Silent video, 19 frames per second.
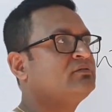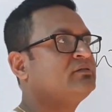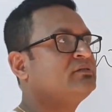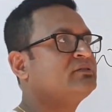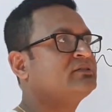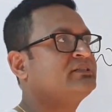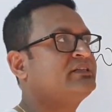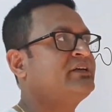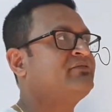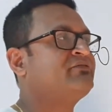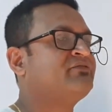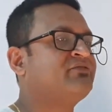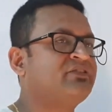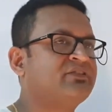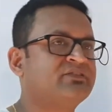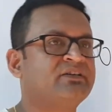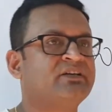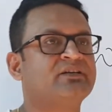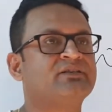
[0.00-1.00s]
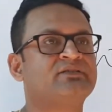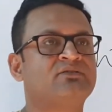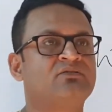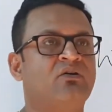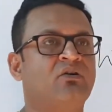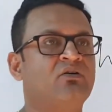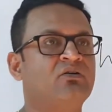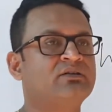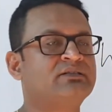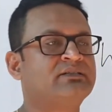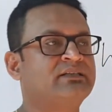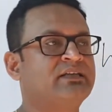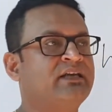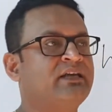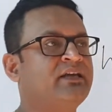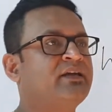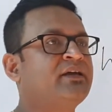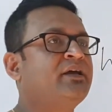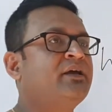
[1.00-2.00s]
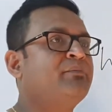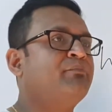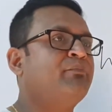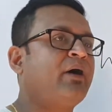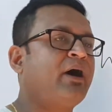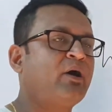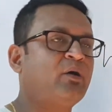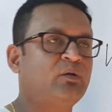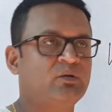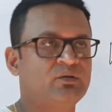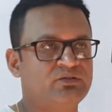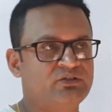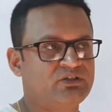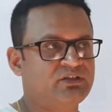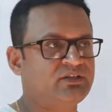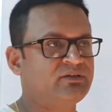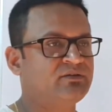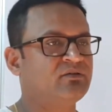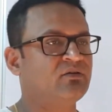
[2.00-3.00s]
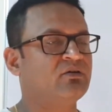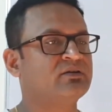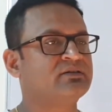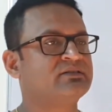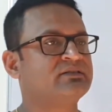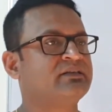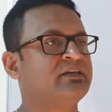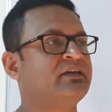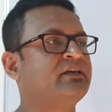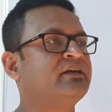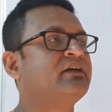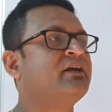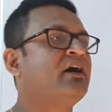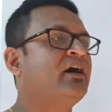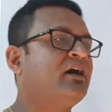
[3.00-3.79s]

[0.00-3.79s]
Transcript: say, physics or say biology or say